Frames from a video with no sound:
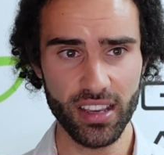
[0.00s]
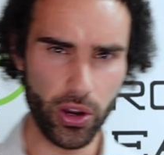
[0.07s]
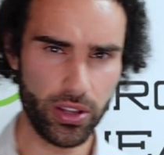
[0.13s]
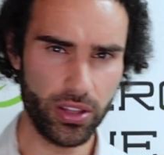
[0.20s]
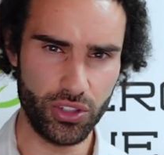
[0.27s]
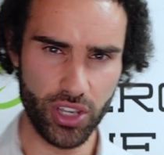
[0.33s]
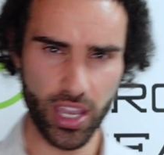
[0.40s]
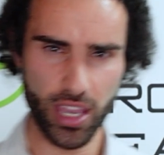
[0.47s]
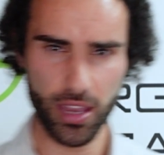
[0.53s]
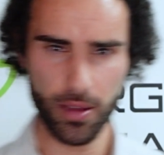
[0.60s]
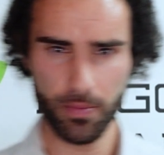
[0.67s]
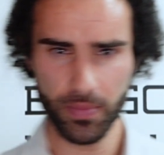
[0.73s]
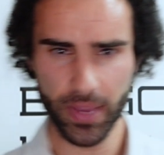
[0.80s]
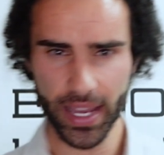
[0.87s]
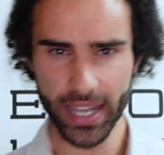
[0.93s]
go to the
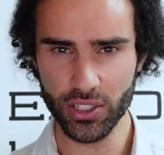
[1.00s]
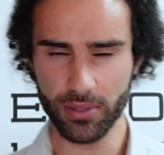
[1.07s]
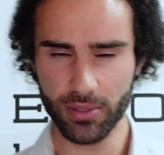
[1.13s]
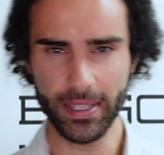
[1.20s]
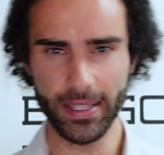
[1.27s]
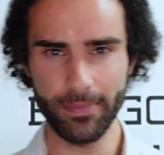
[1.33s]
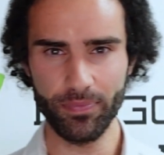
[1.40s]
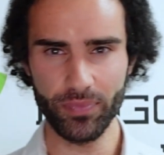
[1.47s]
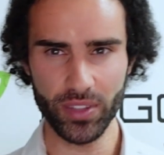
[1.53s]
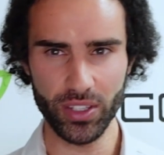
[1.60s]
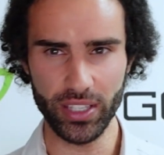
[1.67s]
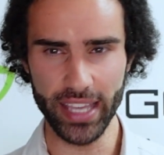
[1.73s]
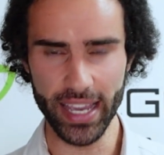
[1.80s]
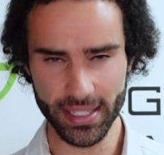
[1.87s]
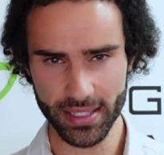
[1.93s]
gym, and just
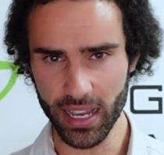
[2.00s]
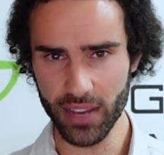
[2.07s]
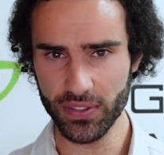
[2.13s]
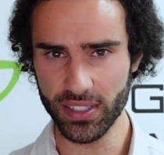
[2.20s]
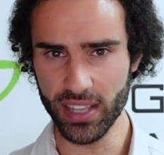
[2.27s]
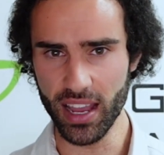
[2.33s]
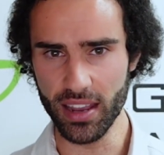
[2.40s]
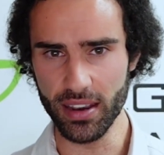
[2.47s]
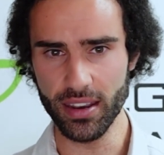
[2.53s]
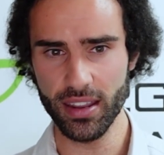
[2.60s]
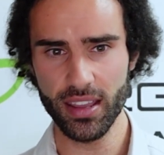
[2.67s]
get stuff done.